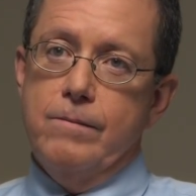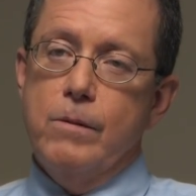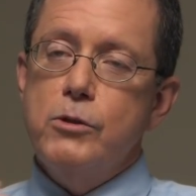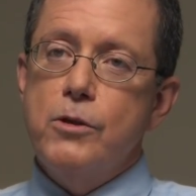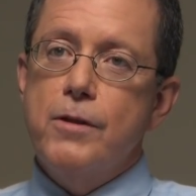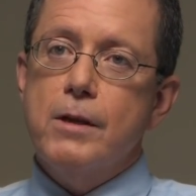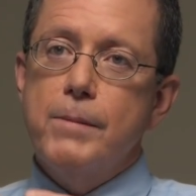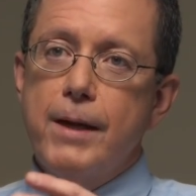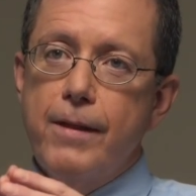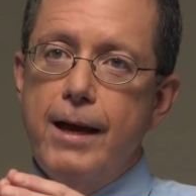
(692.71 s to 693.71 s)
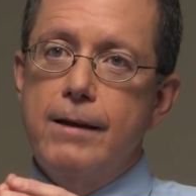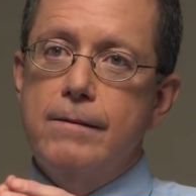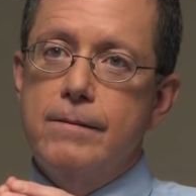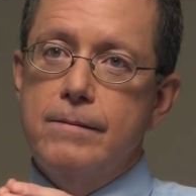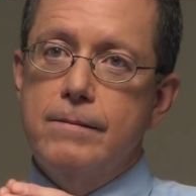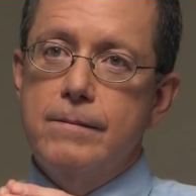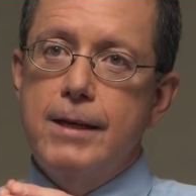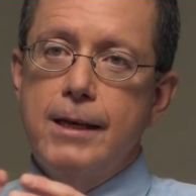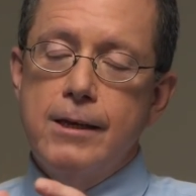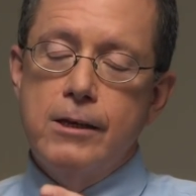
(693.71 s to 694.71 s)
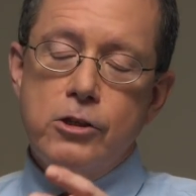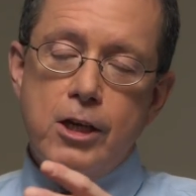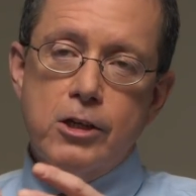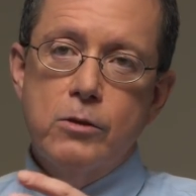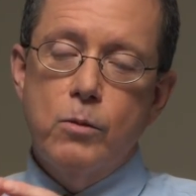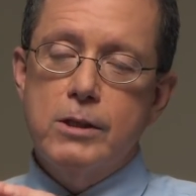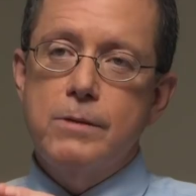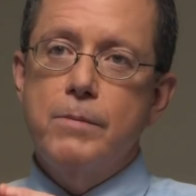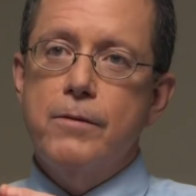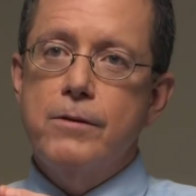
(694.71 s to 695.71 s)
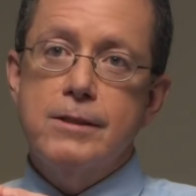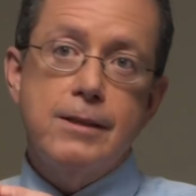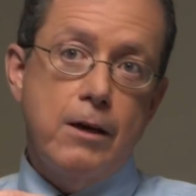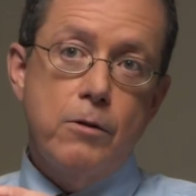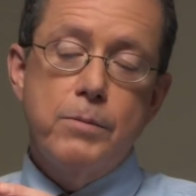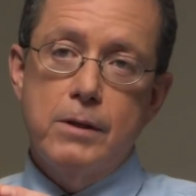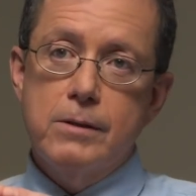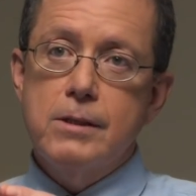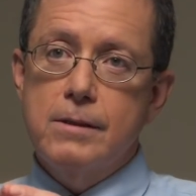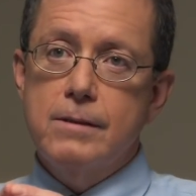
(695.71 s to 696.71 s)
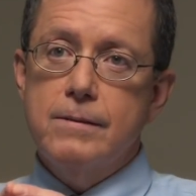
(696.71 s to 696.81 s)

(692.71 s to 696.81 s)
What would you think about that, taking an injection once a month instead of the pills?